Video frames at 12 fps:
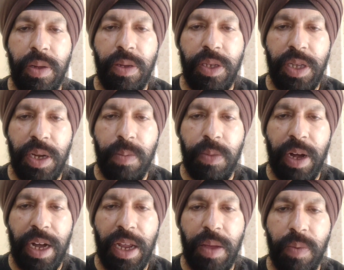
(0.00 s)
script
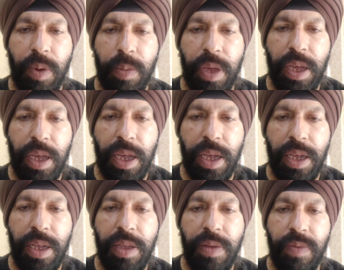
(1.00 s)
writing for making
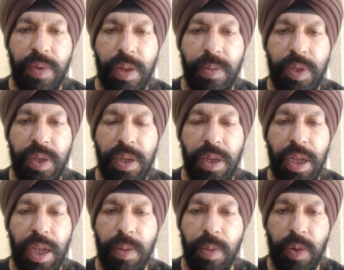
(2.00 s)
films
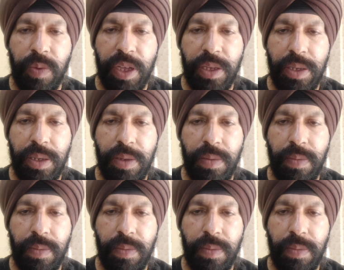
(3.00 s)
and movies.